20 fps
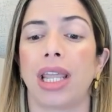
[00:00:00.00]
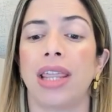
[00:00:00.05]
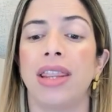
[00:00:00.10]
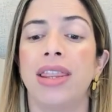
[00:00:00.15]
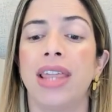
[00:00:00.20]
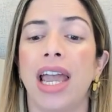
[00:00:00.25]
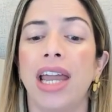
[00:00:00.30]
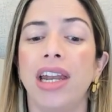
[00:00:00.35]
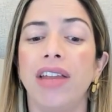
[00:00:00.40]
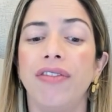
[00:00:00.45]

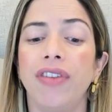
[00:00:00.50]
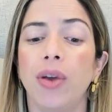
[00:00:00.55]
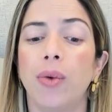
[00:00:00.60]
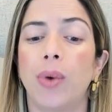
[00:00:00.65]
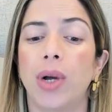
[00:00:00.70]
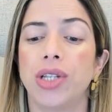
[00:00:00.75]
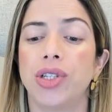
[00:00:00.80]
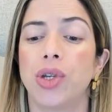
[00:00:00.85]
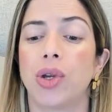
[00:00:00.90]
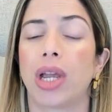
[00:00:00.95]
Then if you
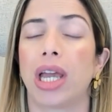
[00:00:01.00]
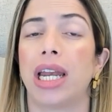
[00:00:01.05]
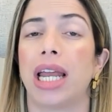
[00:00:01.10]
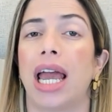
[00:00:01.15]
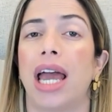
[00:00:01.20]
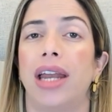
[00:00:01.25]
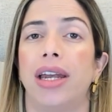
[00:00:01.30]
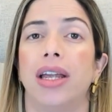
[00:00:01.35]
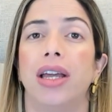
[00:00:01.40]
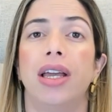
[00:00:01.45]
want, you can
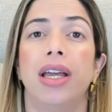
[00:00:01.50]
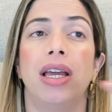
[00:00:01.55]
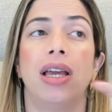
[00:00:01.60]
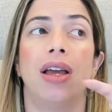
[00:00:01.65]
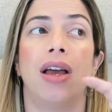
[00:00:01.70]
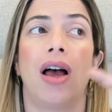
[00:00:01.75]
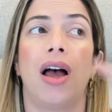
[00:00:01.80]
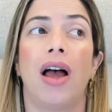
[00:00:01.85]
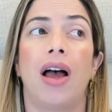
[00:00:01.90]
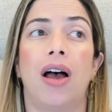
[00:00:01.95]
add
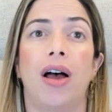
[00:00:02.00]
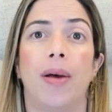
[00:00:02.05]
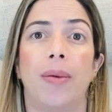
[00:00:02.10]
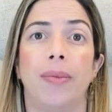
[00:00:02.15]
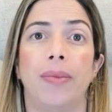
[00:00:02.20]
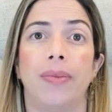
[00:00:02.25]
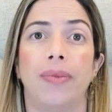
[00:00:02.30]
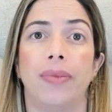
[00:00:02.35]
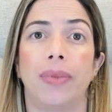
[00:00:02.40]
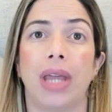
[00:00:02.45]

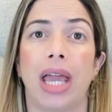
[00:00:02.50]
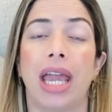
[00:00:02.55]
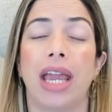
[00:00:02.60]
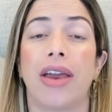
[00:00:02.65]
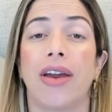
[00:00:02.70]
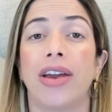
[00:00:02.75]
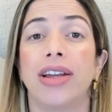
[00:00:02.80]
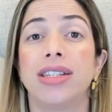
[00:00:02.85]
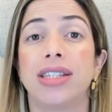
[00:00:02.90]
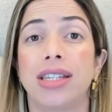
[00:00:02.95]
a
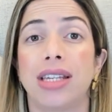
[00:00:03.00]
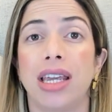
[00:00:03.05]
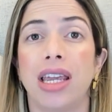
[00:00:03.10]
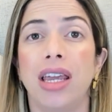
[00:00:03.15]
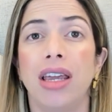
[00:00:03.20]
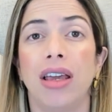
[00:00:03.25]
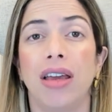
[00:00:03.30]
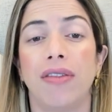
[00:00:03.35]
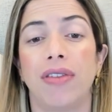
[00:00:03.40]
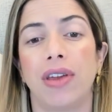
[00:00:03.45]

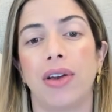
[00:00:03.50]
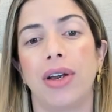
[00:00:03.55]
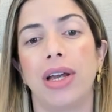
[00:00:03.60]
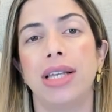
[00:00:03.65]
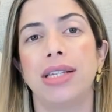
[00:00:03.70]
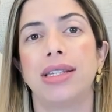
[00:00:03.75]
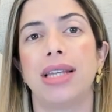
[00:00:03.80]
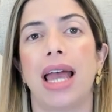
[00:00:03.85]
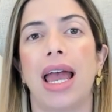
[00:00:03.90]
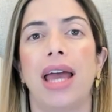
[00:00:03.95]
guarantee if there is,